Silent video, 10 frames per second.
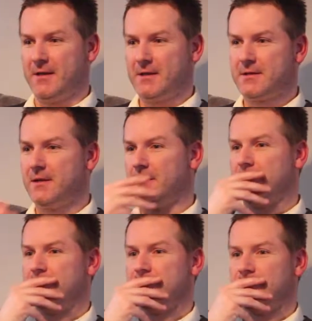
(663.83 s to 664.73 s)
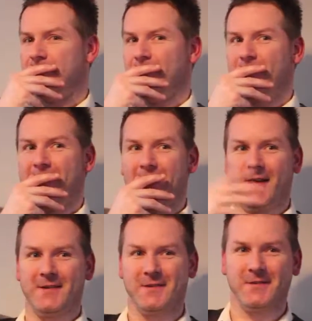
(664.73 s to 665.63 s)
you just see, oh, right, okay,
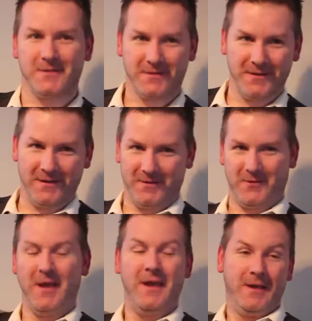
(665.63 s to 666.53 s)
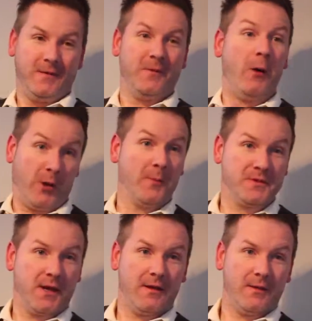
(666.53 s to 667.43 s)
that's how it comes
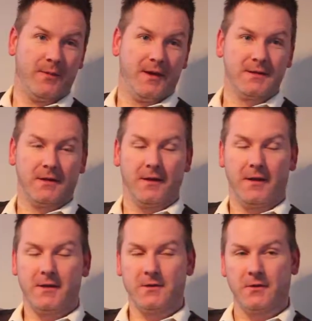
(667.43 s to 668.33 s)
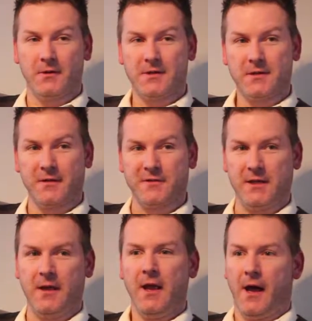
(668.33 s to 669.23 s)
together basically. So I just love
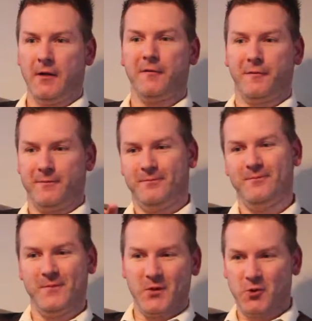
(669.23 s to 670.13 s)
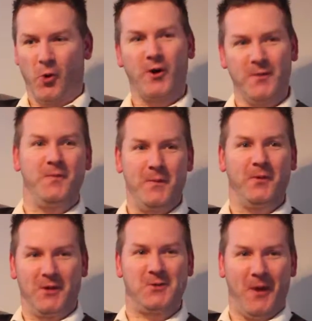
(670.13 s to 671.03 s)
seeing. I love shocking
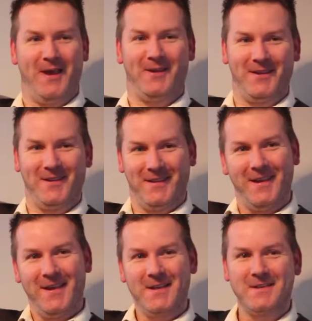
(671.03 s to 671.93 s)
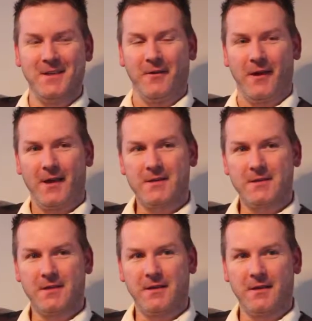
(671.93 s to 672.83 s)
people as well and seeing their
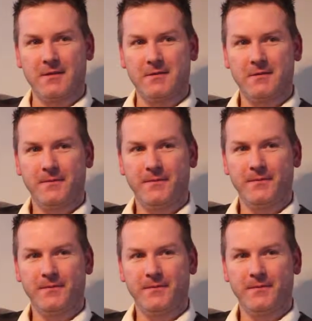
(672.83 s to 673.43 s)
reactions to things.